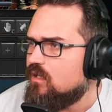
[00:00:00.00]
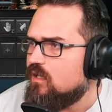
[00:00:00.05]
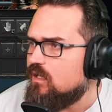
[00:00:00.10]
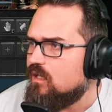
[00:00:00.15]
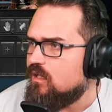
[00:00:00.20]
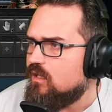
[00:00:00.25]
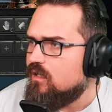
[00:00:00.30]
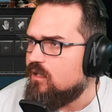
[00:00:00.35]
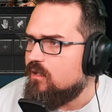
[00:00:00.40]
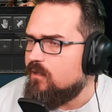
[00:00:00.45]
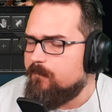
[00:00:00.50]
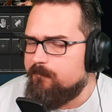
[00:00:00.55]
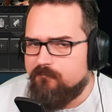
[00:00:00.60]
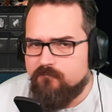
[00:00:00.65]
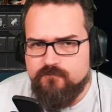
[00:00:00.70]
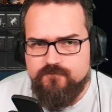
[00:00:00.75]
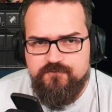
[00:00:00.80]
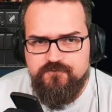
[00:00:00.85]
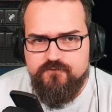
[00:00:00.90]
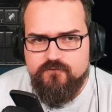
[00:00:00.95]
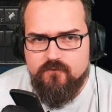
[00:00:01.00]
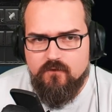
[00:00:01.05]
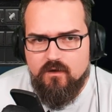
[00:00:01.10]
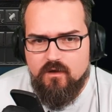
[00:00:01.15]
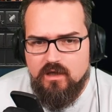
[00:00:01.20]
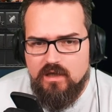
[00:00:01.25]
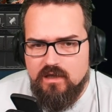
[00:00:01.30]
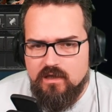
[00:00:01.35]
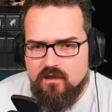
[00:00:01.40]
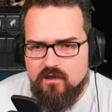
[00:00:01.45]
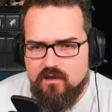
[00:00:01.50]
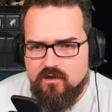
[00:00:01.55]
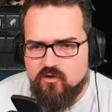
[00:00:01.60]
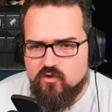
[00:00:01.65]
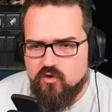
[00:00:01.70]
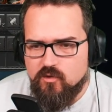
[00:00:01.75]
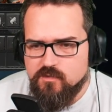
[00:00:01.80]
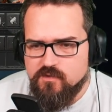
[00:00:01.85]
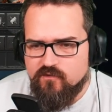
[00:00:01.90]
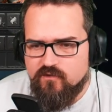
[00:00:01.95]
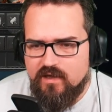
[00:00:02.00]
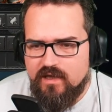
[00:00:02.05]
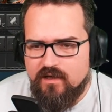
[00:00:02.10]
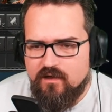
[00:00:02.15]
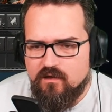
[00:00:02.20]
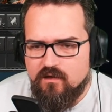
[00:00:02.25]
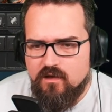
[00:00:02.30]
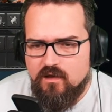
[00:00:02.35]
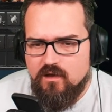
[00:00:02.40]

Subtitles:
In terms of that.